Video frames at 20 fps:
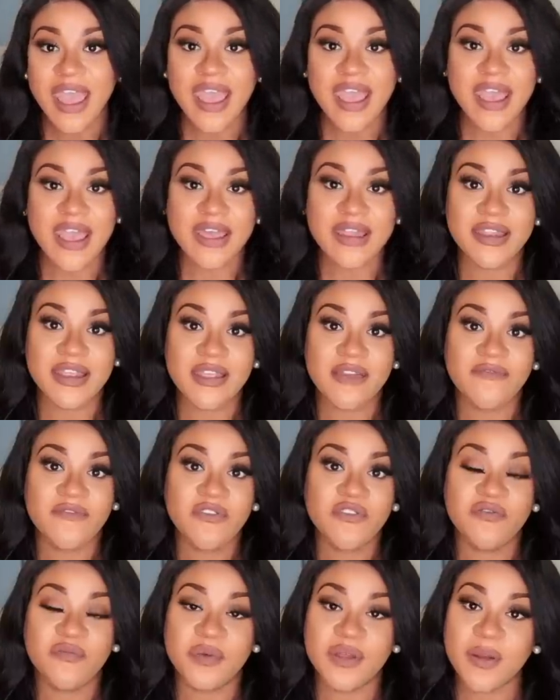And if
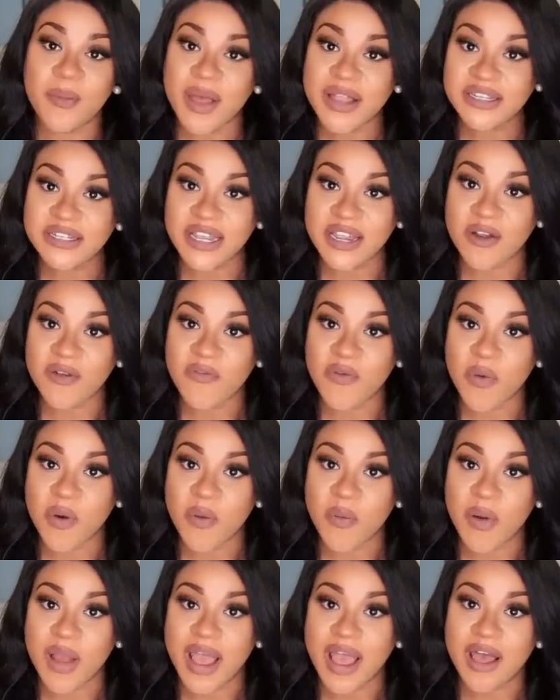you've been on my channel for
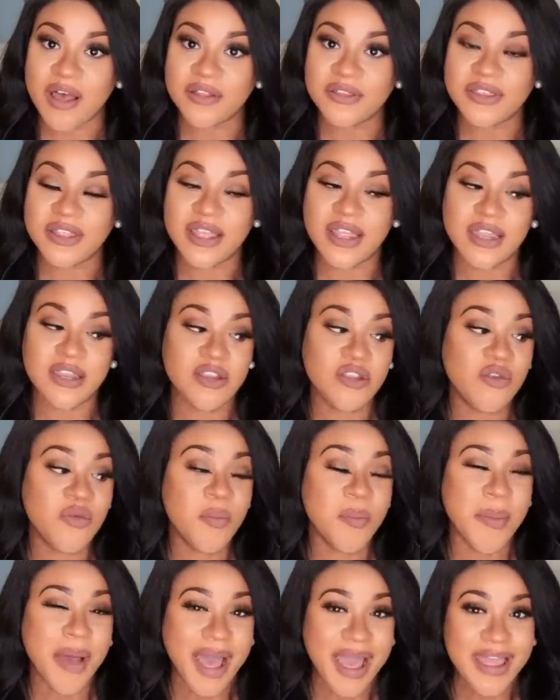a while, then you
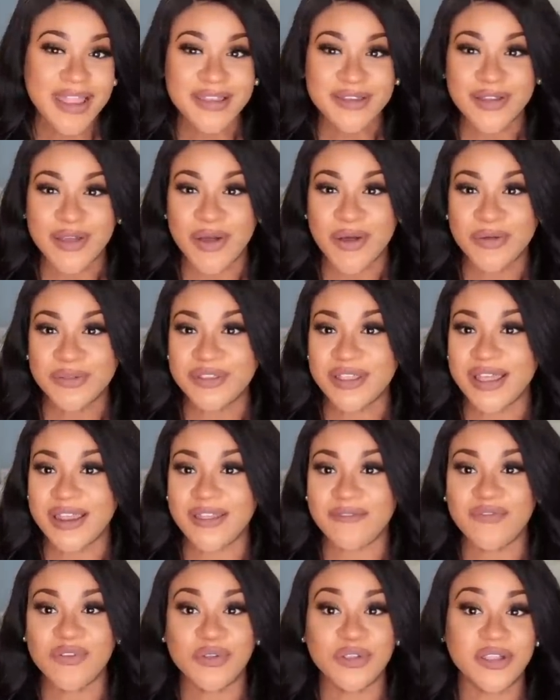might know that
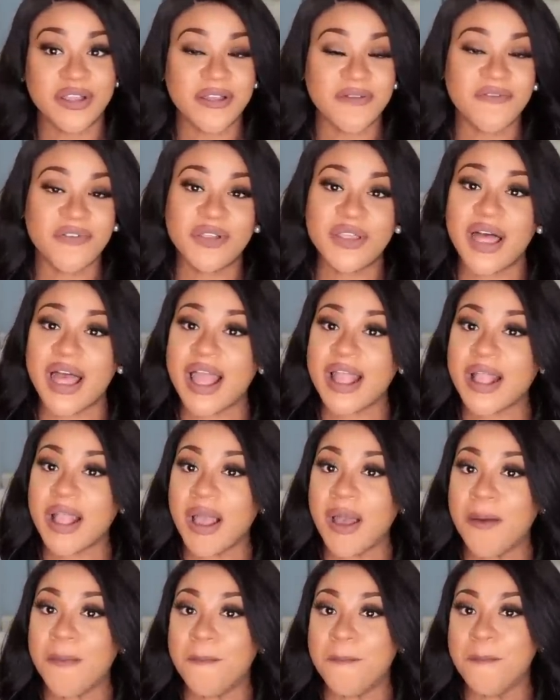if you're looking for like
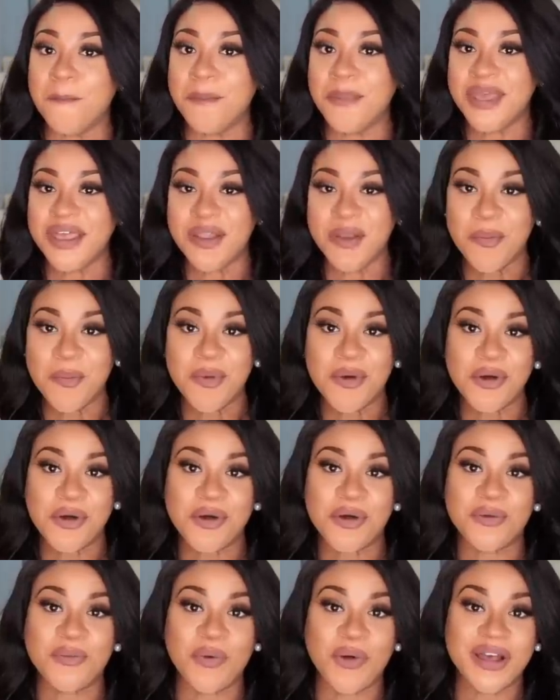a
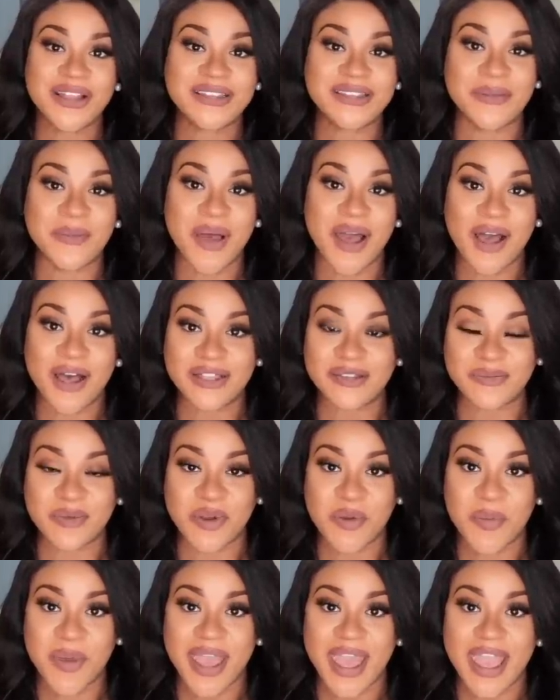minimal what's in my
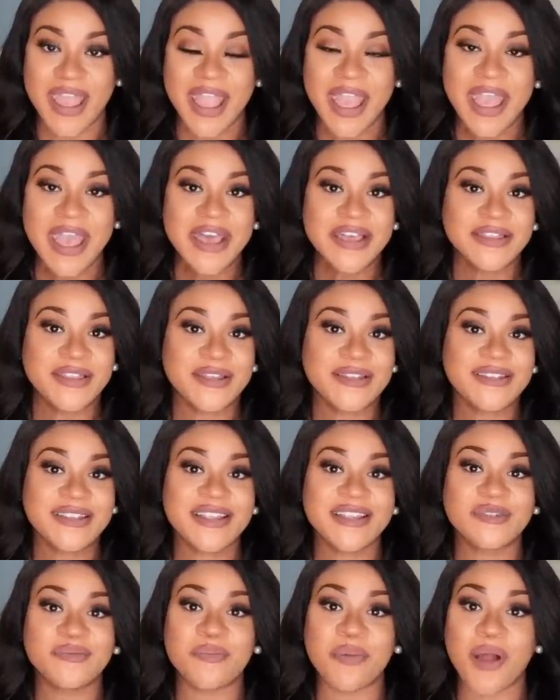hospital bag, this
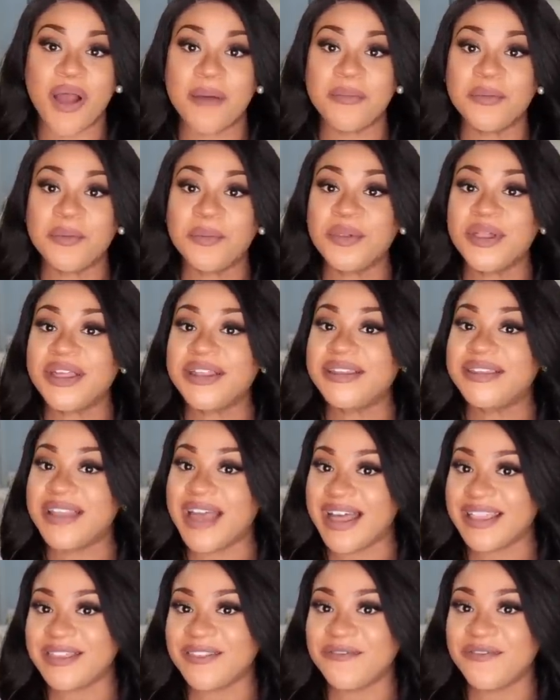is probably
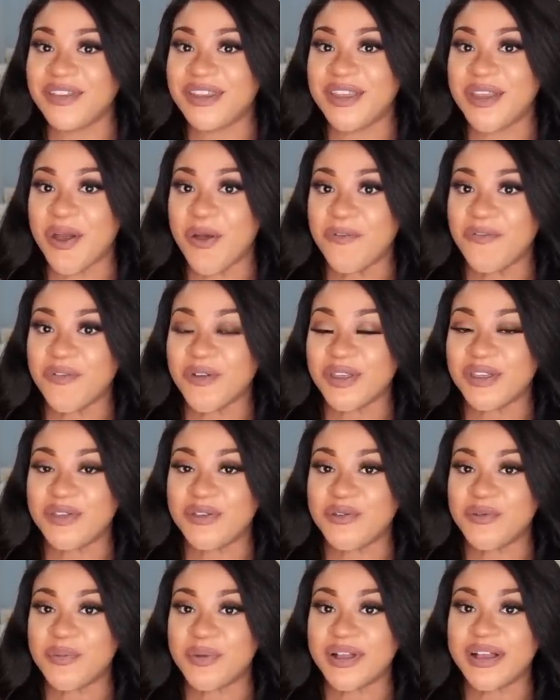not the video for
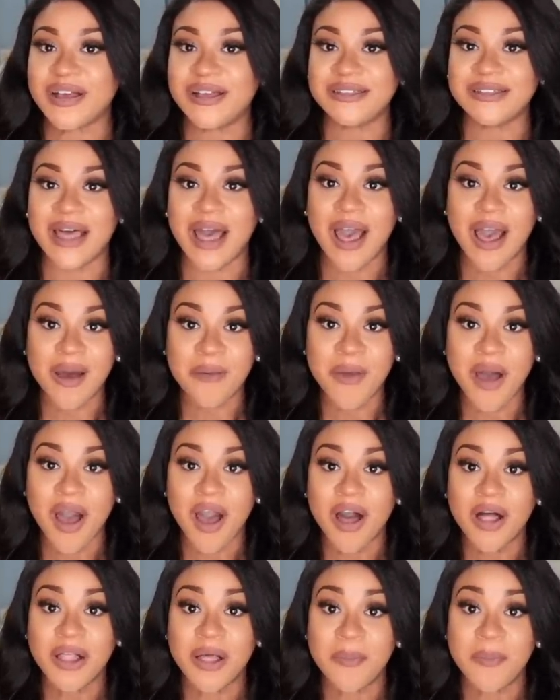you because I'm
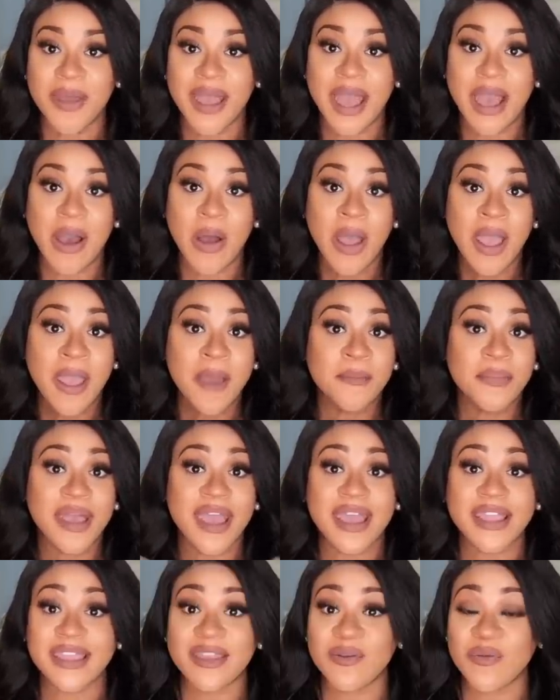all about
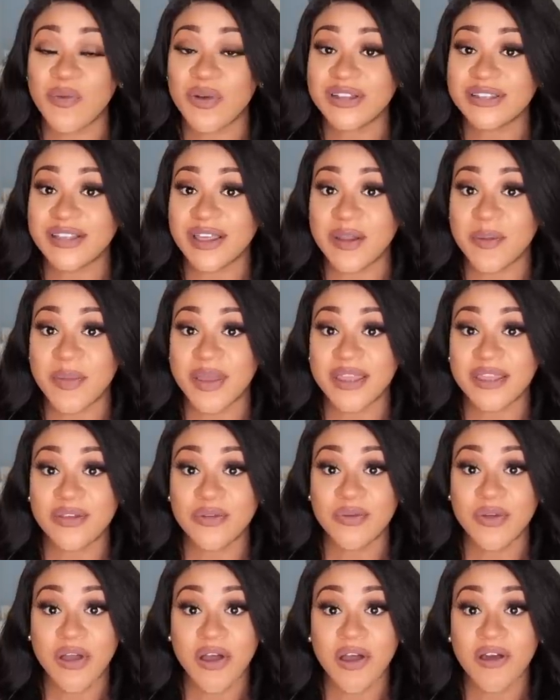packing what's gonna make
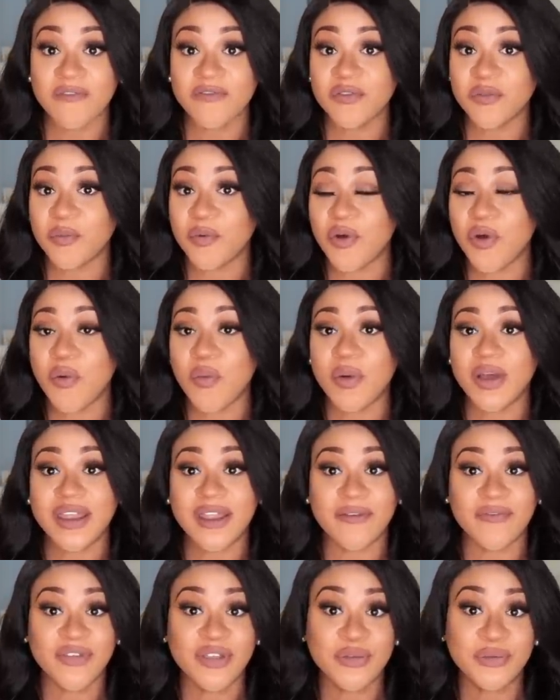you comfortable,
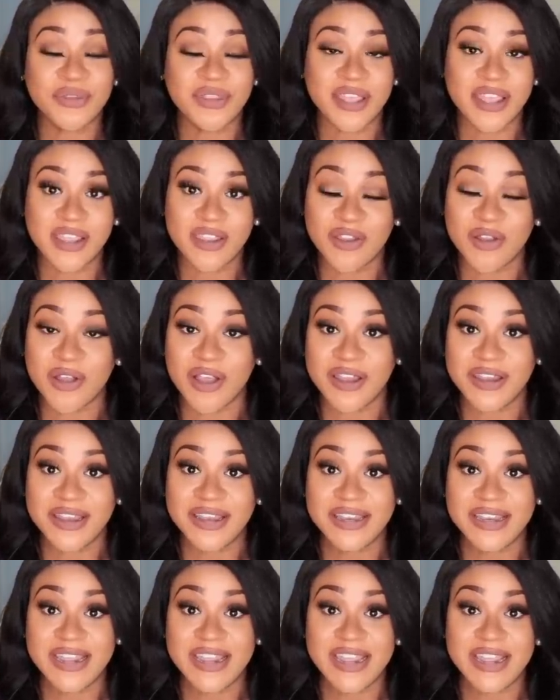whatever you think you're
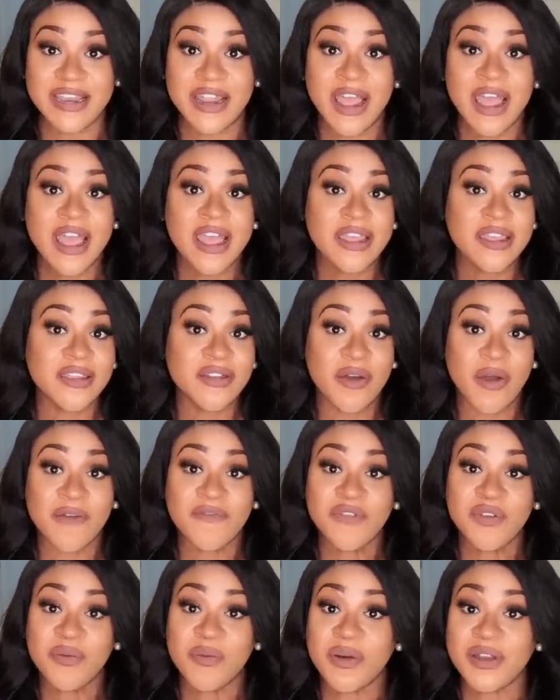gonna need. You know,
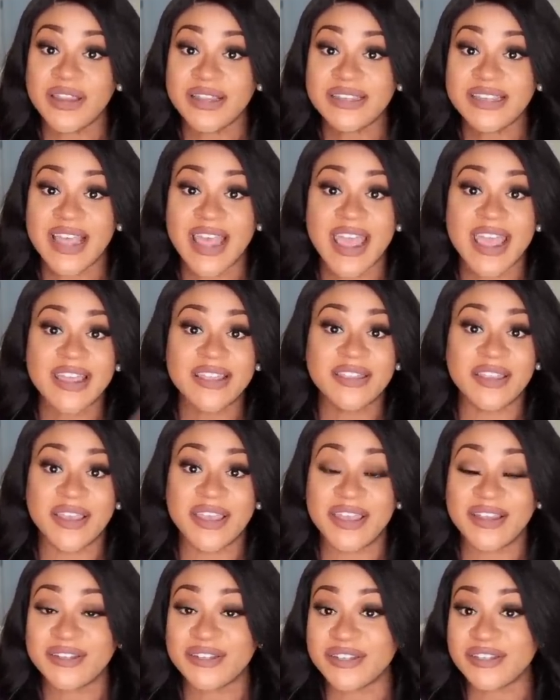if you wanna take the
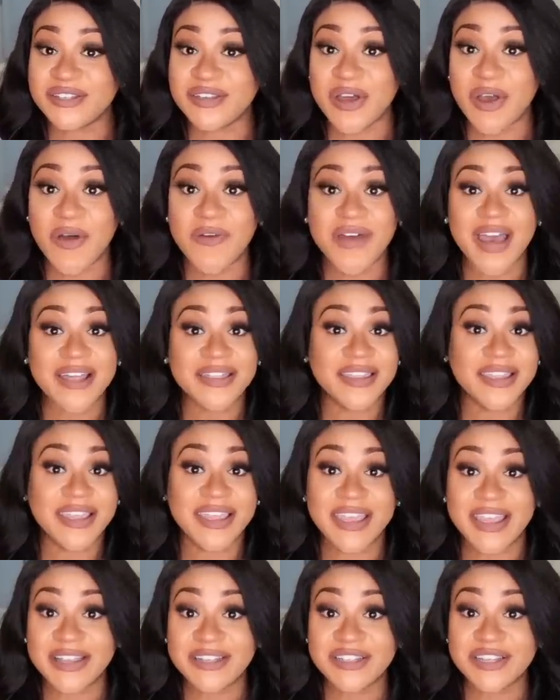kitchen stove at the
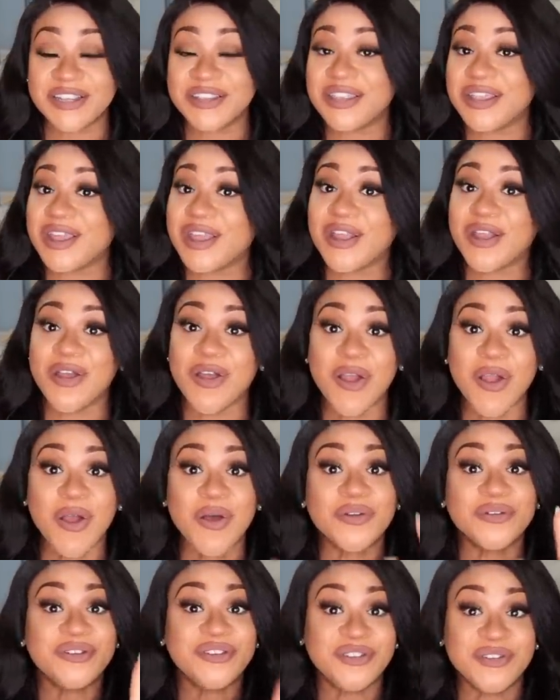kitchen, then
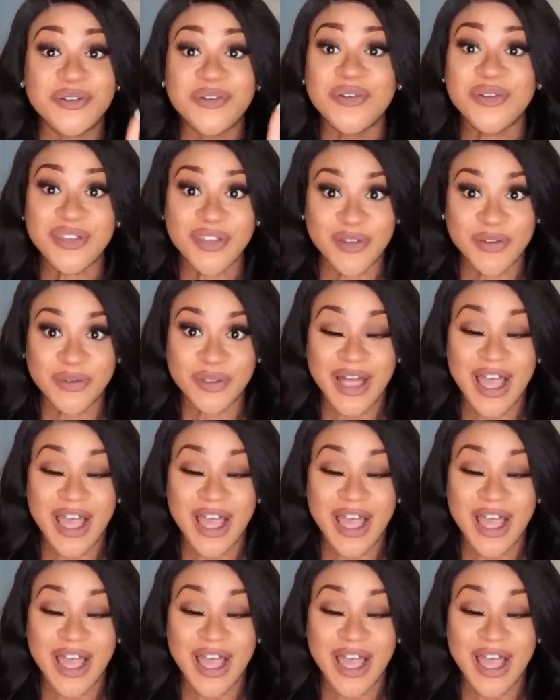girl, do you.